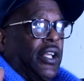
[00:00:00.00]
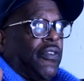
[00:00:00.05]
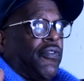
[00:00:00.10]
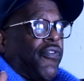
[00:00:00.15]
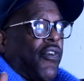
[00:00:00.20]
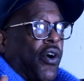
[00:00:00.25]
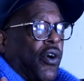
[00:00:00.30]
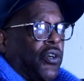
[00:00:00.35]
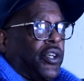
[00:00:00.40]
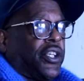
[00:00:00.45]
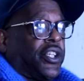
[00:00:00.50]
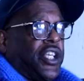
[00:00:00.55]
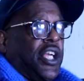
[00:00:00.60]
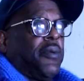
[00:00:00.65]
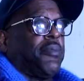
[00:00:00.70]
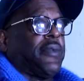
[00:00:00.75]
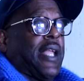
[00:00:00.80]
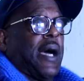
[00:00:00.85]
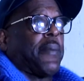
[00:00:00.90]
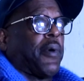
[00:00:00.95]
look for her to
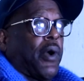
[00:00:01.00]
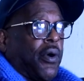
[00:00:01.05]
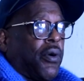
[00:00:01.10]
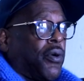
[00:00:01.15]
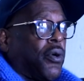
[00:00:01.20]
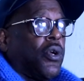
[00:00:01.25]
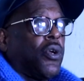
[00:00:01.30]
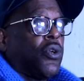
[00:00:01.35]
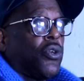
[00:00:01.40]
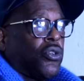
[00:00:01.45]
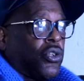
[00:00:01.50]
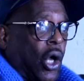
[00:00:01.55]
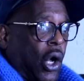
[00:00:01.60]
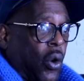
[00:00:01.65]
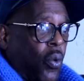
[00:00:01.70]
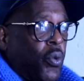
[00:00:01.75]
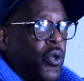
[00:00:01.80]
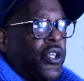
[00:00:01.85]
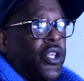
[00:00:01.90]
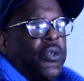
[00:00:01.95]
kidnap her.
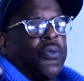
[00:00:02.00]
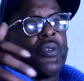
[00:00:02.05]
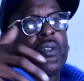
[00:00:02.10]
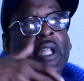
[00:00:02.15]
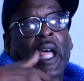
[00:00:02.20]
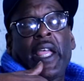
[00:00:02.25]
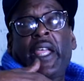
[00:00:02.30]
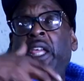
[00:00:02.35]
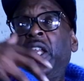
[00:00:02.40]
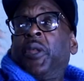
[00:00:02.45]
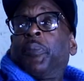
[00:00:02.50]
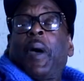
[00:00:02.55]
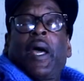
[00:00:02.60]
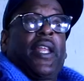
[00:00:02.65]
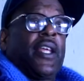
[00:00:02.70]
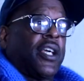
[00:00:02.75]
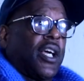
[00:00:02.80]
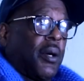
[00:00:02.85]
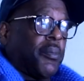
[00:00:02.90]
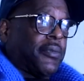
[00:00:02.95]
No, we is like
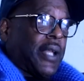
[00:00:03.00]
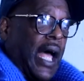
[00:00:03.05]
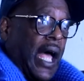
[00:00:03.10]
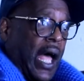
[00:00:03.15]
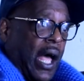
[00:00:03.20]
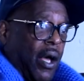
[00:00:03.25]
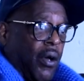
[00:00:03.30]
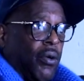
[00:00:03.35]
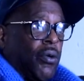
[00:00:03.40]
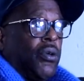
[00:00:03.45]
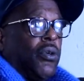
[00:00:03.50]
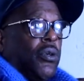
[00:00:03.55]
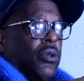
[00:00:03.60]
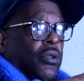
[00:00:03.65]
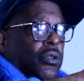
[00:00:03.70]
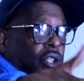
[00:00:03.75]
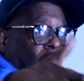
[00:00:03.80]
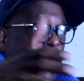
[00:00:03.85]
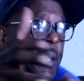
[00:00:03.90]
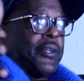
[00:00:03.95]
anybody come down
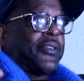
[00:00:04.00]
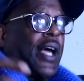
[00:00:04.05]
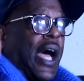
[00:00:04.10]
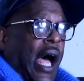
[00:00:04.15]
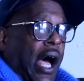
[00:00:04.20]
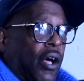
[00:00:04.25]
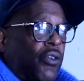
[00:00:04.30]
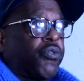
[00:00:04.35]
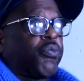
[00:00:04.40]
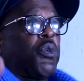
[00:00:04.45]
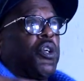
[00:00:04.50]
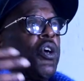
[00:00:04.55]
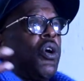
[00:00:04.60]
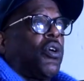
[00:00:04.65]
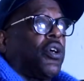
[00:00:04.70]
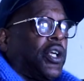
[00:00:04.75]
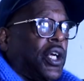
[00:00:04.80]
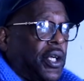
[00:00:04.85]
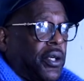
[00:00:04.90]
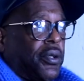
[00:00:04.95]
come out the house, we
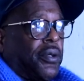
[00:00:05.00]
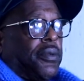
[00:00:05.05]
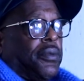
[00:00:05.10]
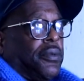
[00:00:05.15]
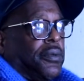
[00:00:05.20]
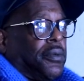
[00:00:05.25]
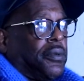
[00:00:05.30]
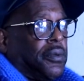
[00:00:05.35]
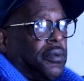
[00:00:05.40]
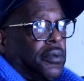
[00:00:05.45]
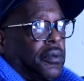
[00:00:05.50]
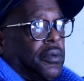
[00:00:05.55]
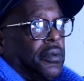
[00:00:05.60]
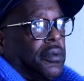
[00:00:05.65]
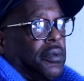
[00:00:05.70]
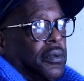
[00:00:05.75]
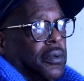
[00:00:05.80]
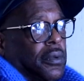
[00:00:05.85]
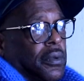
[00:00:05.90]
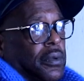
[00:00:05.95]
go get her. Almost
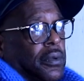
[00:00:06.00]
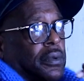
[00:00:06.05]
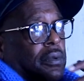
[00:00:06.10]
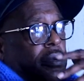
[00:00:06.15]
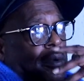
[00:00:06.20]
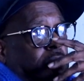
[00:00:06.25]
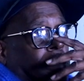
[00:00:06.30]
got caught up in a